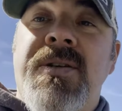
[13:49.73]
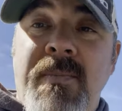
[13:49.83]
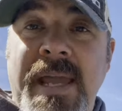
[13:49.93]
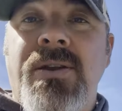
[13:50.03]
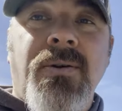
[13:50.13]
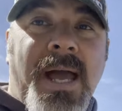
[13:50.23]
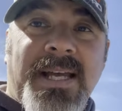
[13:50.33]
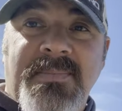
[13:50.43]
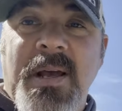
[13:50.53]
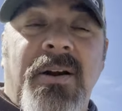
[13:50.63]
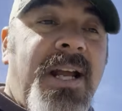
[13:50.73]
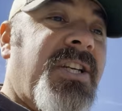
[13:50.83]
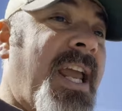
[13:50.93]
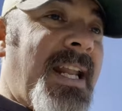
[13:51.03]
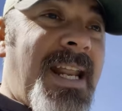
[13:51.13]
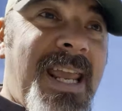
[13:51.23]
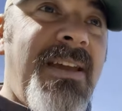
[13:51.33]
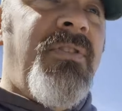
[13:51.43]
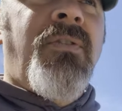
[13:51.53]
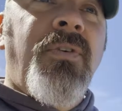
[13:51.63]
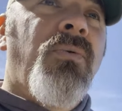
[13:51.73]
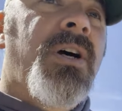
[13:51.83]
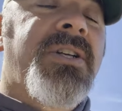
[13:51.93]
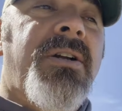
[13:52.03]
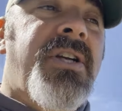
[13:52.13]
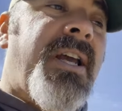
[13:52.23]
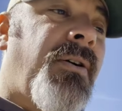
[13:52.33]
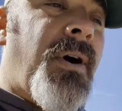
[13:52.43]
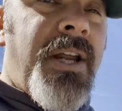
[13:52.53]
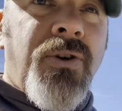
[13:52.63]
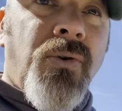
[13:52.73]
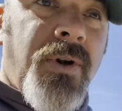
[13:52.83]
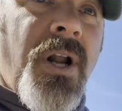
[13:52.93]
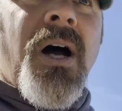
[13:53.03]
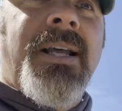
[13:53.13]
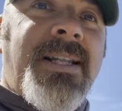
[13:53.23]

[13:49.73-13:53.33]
make you guys better educated. Even if you watch our channel and you're not a